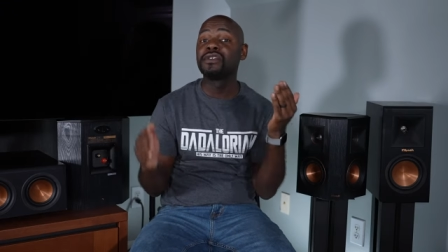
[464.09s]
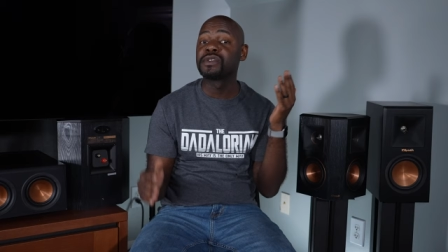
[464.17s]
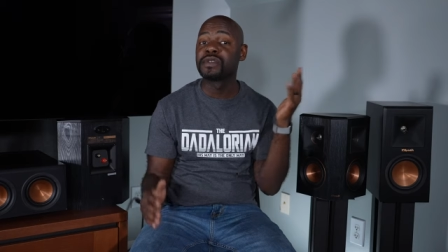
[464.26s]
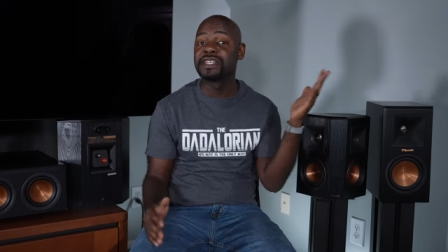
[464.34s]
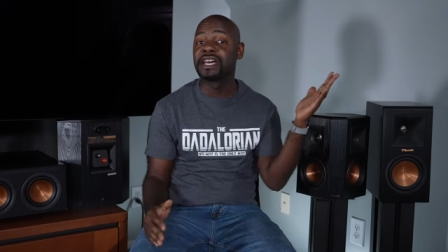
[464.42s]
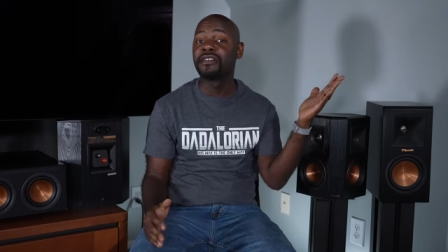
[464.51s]
So
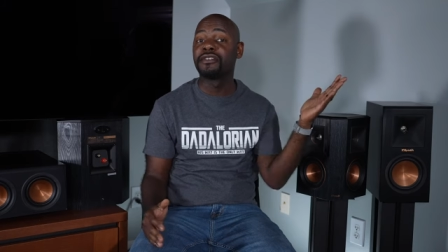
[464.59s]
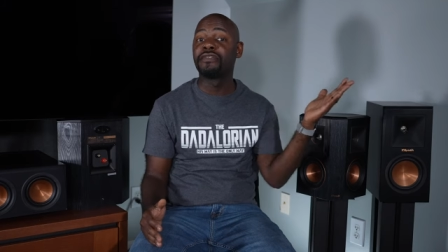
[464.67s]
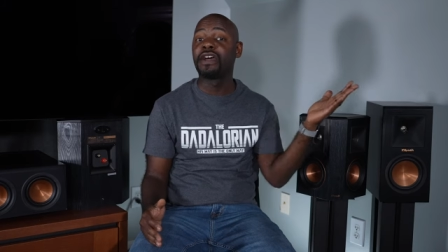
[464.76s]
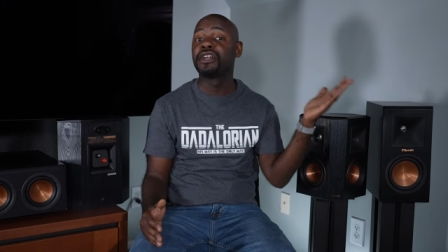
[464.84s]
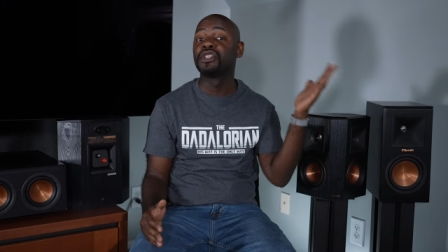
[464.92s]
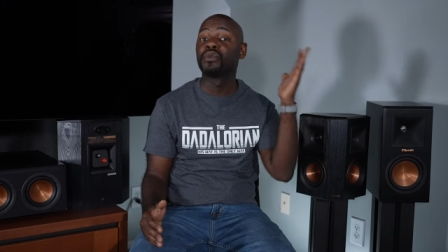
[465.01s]
it's not
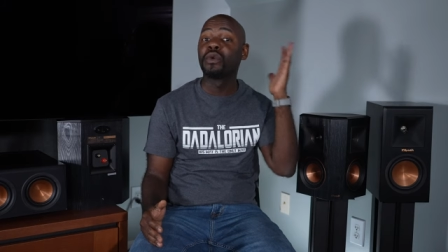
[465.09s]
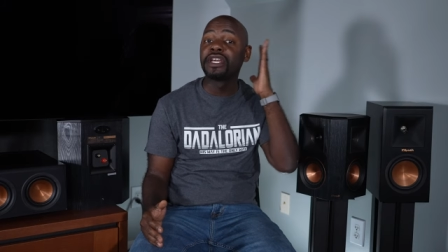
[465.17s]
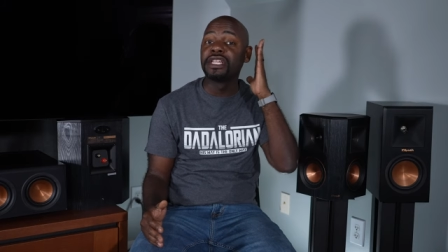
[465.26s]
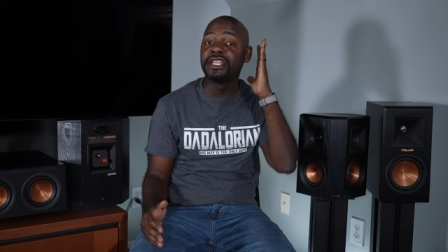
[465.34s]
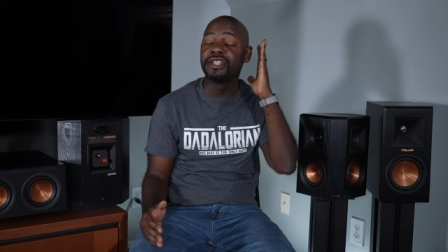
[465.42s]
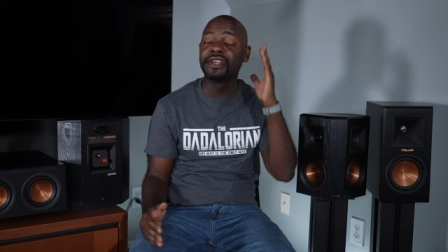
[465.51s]
firing
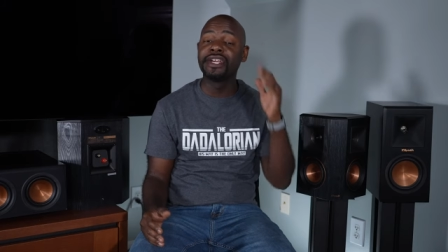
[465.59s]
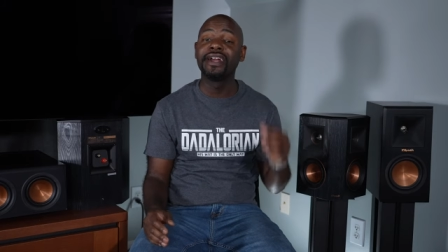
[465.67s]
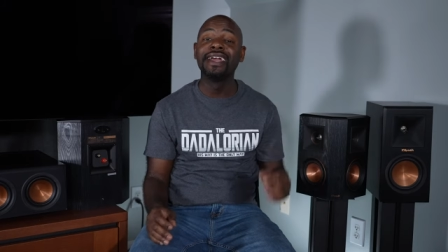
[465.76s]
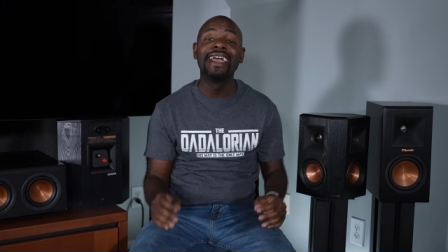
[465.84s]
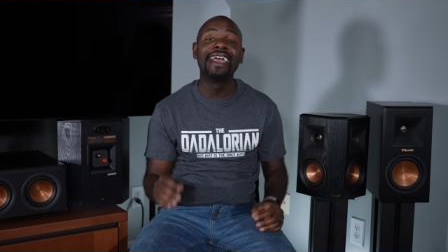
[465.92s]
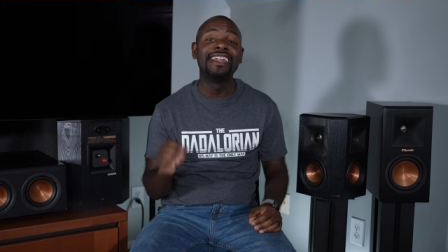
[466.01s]
directly in your ear
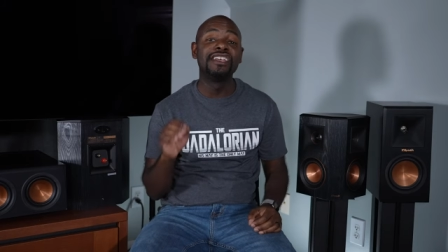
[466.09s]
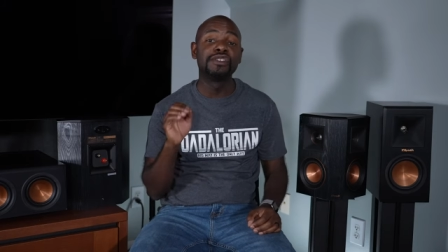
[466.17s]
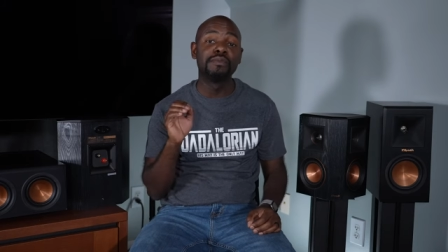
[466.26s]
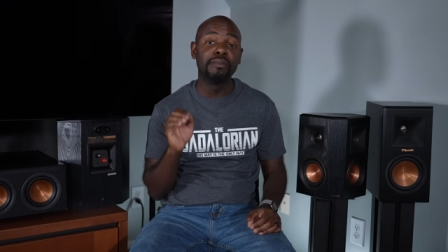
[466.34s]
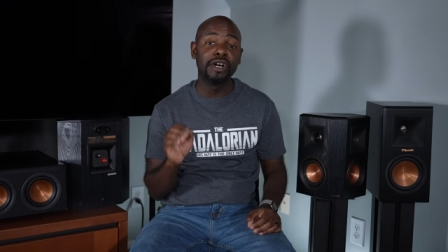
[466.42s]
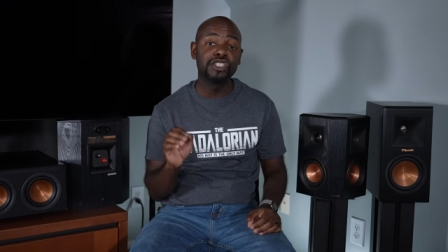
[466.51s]
and it's
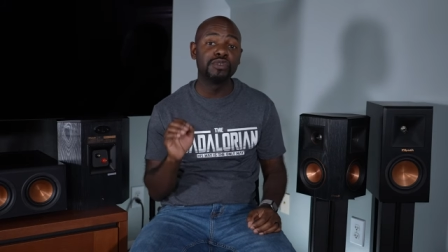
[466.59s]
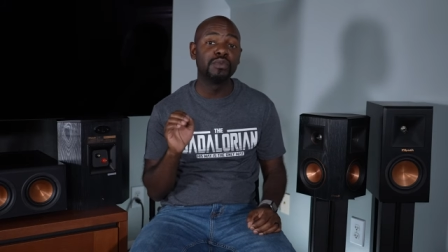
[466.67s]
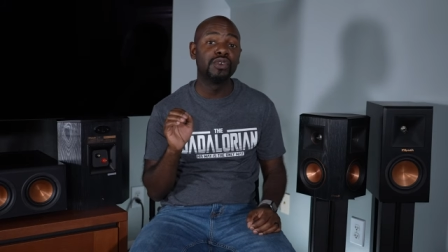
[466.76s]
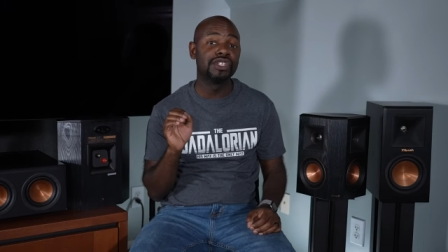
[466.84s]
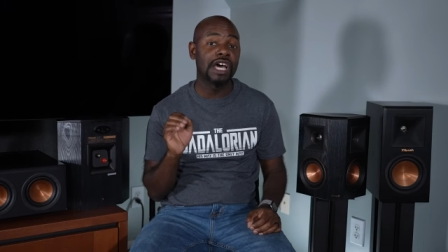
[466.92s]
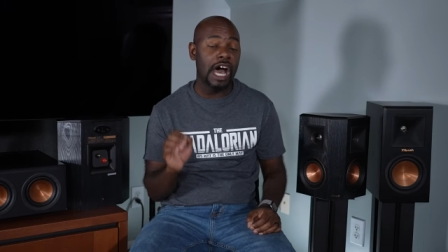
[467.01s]
much
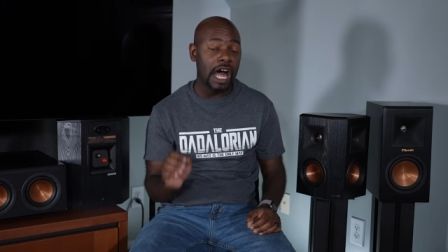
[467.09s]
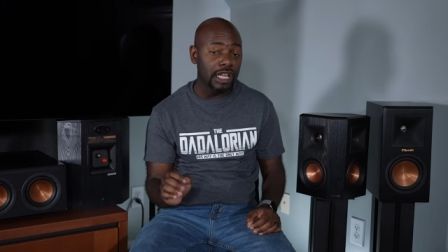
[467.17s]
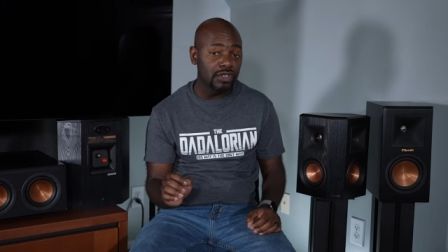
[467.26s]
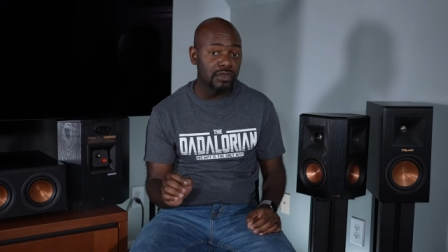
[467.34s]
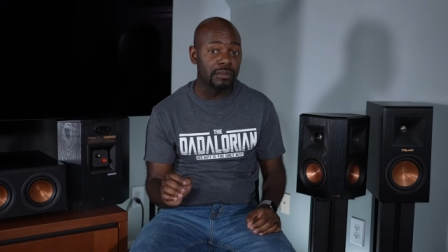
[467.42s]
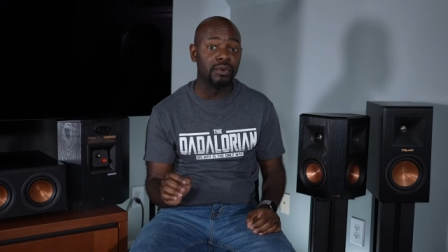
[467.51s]
more
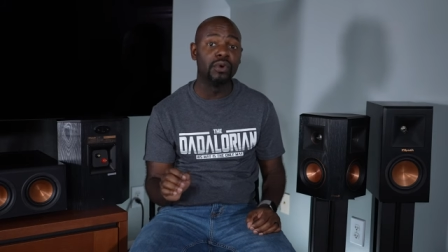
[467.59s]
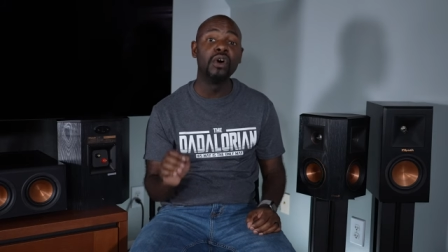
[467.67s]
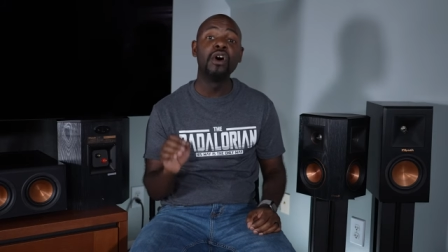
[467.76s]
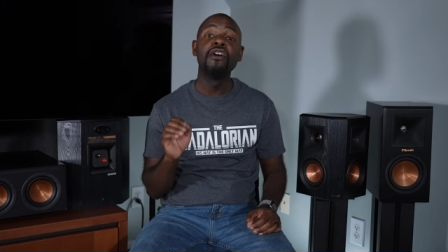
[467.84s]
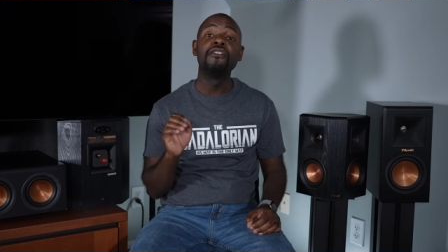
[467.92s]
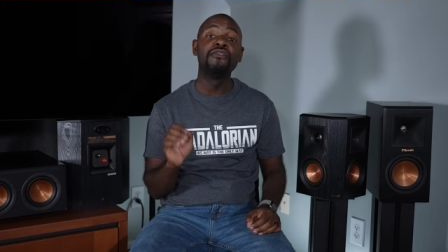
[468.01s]
tolerable
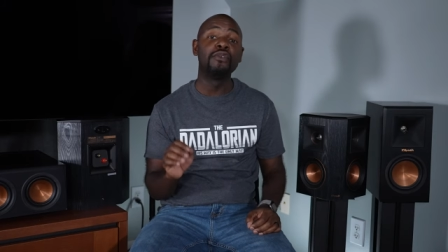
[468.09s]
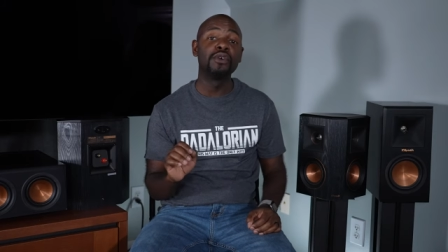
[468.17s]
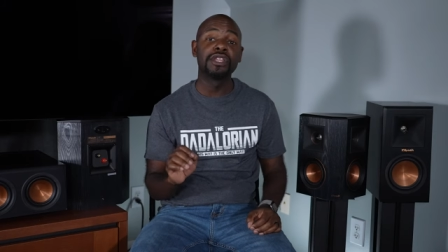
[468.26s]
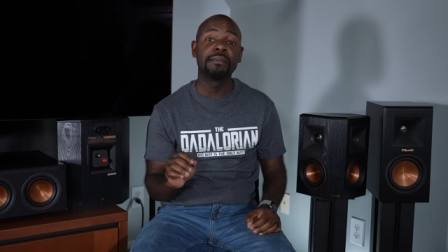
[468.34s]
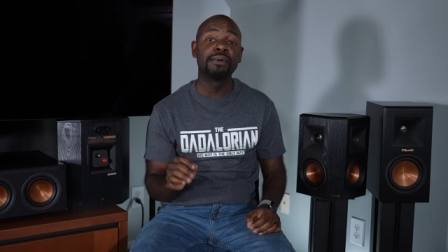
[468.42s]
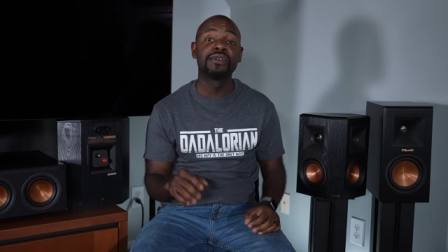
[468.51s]
for
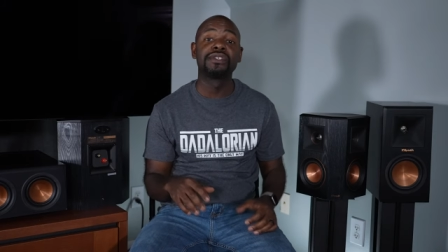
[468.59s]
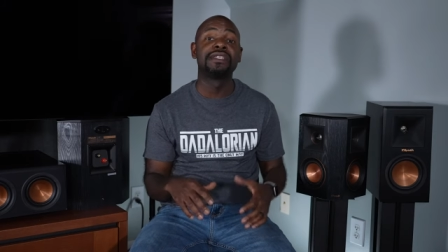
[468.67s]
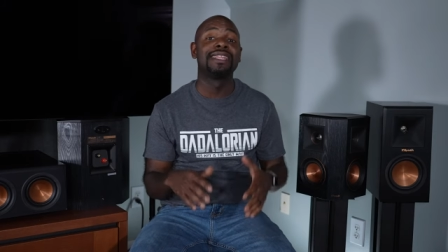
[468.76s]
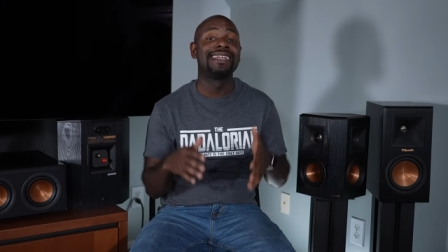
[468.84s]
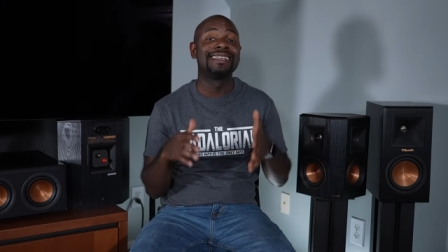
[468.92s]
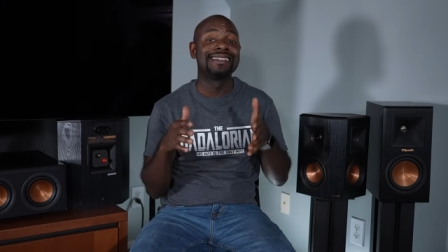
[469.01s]
that person
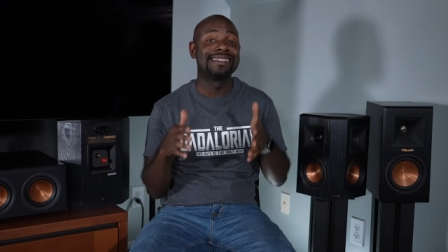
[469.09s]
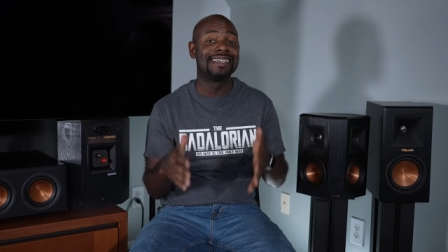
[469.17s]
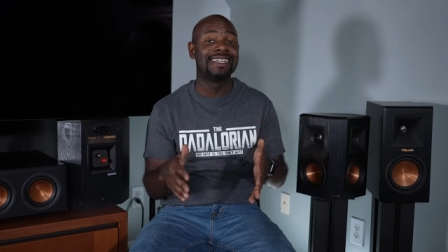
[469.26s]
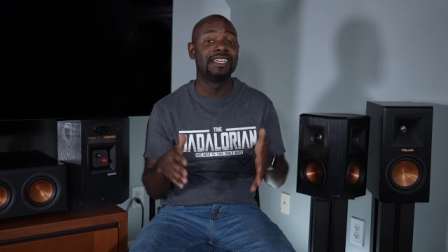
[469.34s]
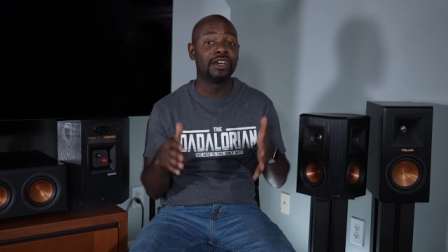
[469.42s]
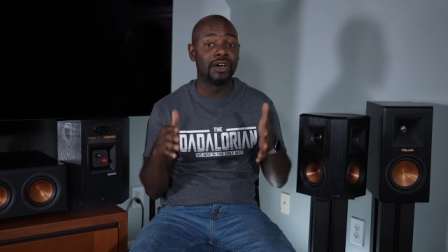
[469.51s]
that is
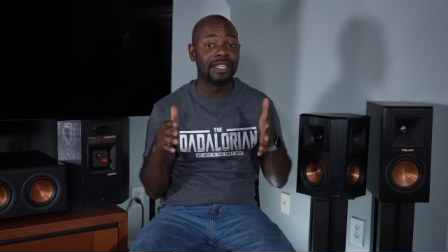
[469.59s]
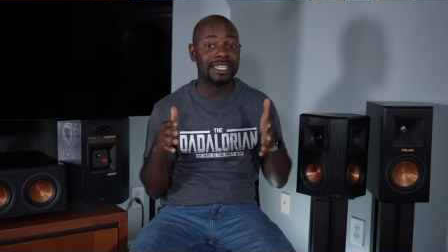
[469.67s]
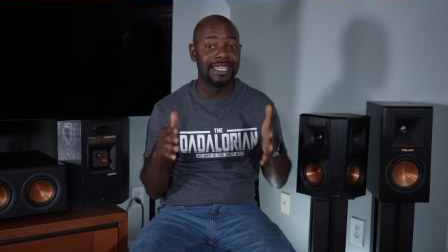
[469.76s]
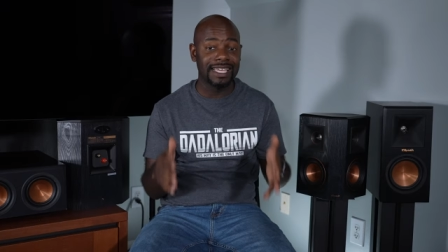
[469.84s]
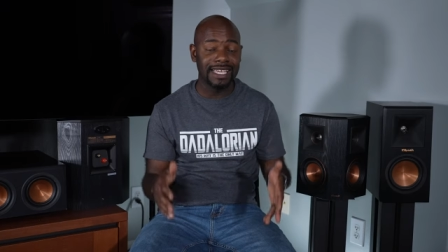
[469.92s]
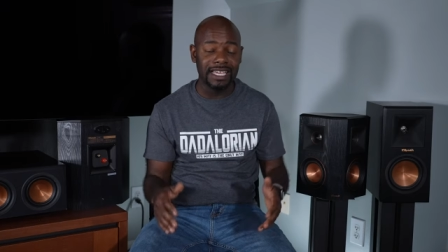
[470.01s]
sitting on
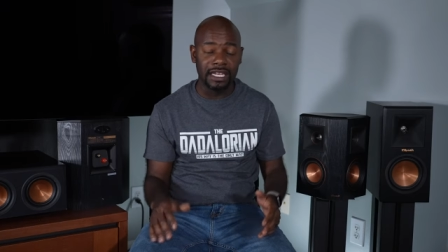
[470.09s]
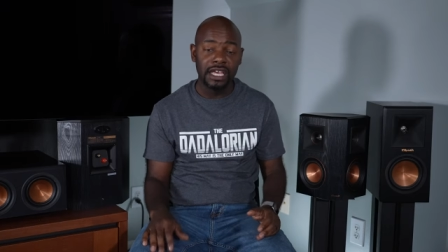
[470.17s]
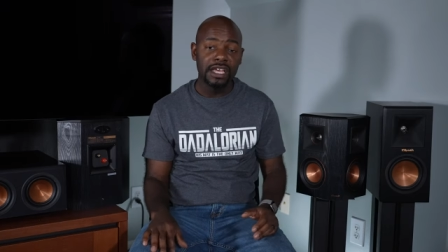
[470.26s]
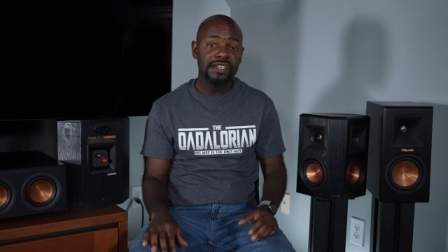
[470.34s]
the end.